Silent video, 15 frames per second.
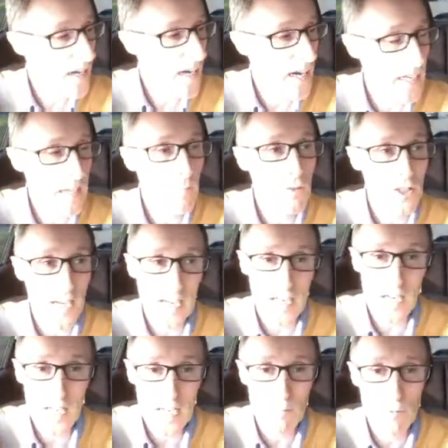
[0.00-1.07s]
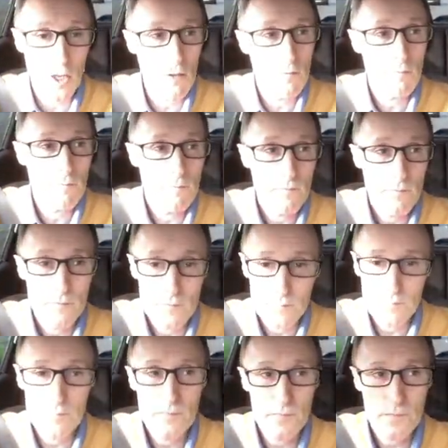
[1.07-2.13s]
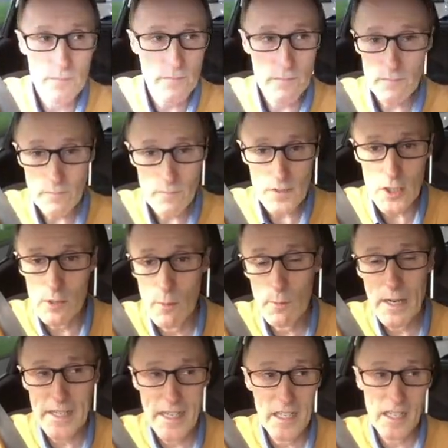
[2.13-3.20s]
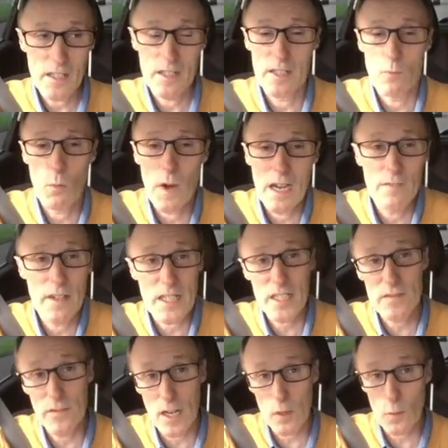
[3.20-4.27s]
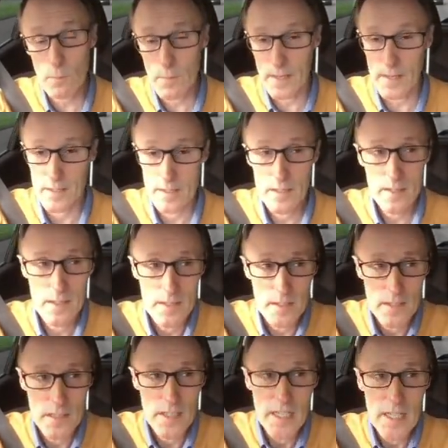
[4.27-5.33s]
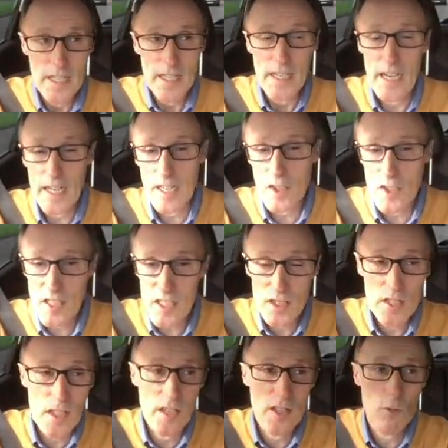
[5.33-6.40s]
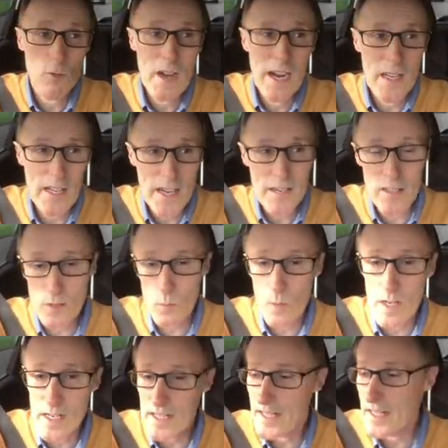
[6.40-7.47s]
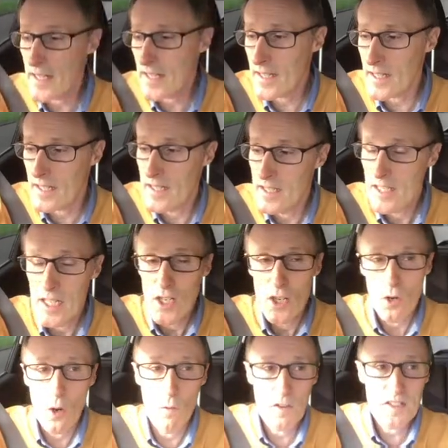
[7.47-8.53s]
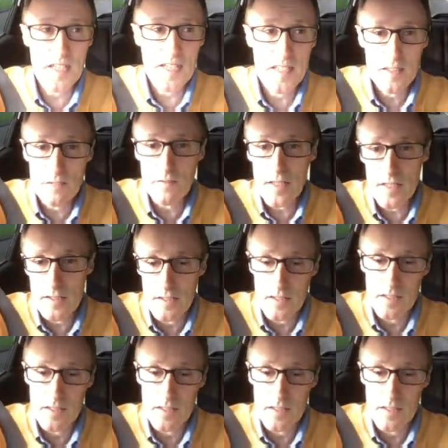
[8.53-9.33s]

And I'm checking and letting them know. Coming back in, white van's following me. I can see on the right lane is a white car overtaking the van.